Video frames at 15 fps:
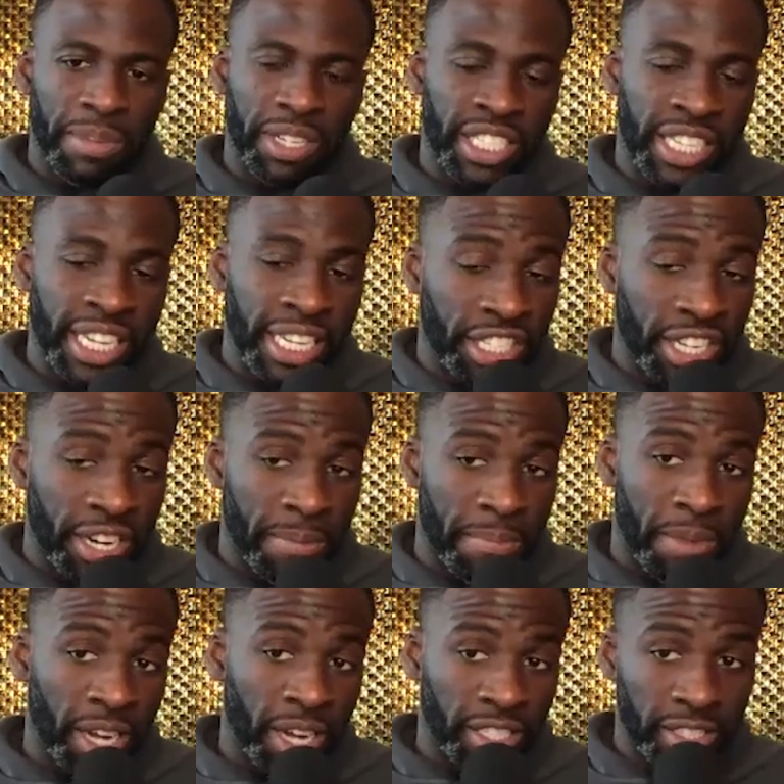
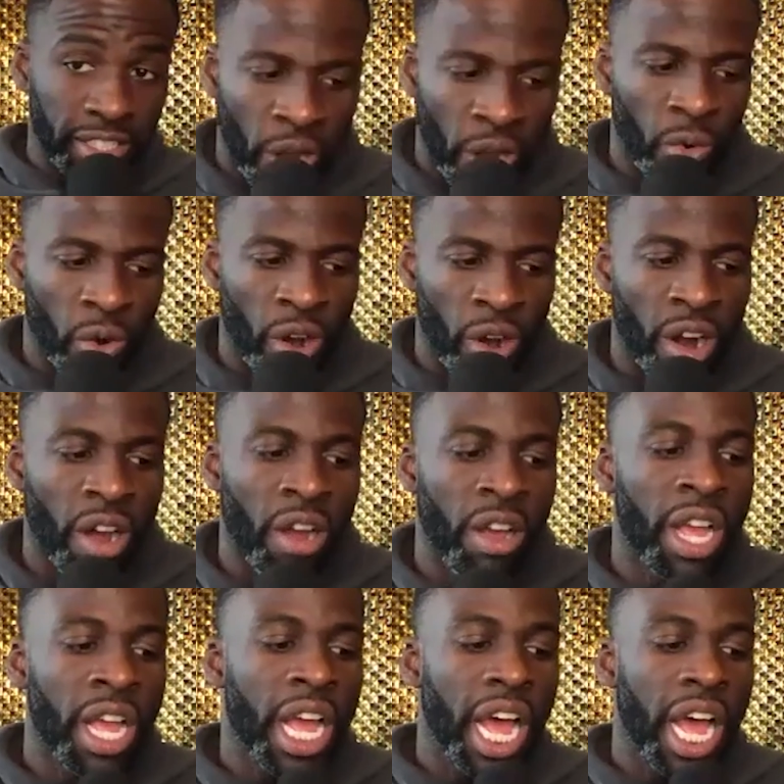Tension amongst the
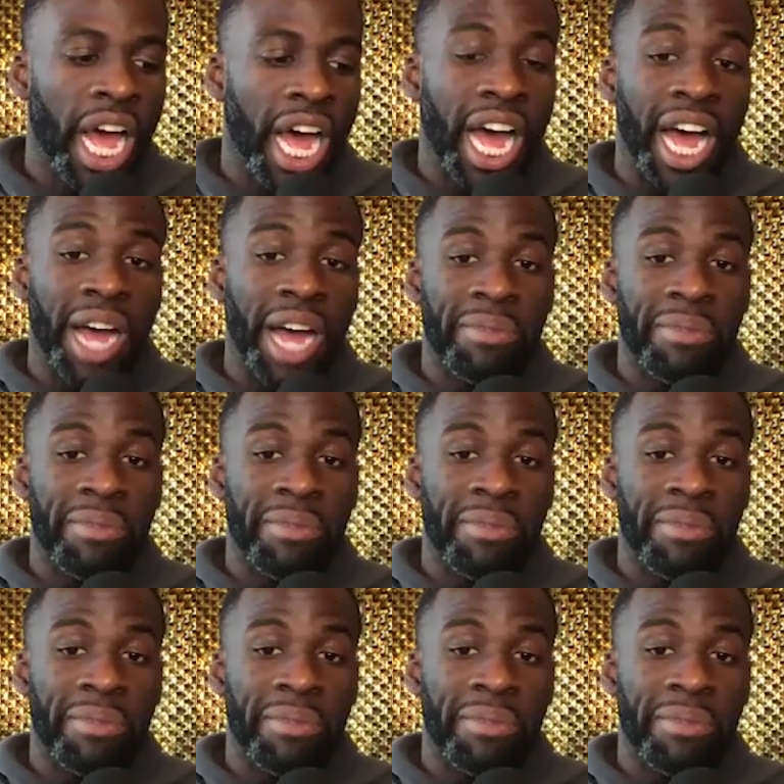basketball world.